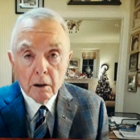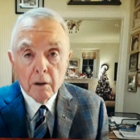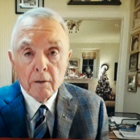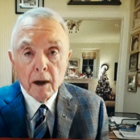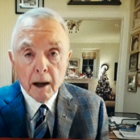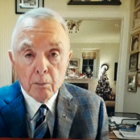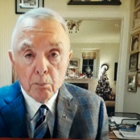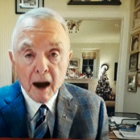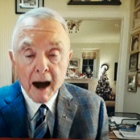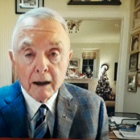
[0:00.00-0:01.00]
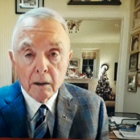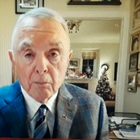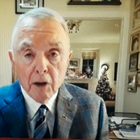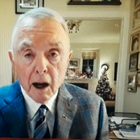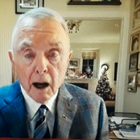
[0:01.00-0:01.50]
and back him
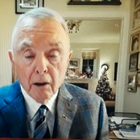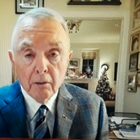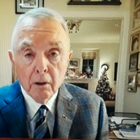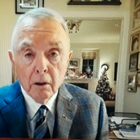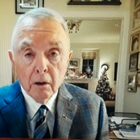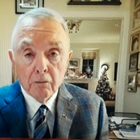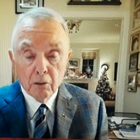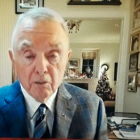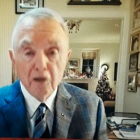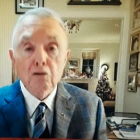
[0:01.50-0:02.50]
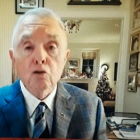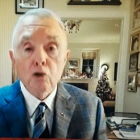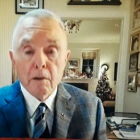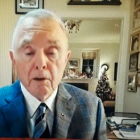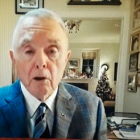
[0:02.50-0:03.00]
down from this
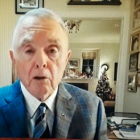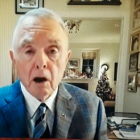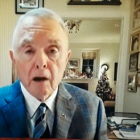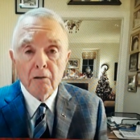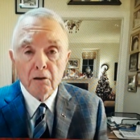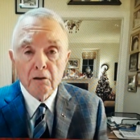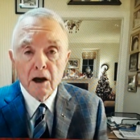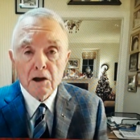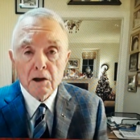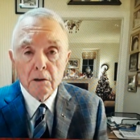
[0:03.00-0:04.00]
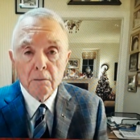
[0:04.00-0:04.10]
criminal conversation.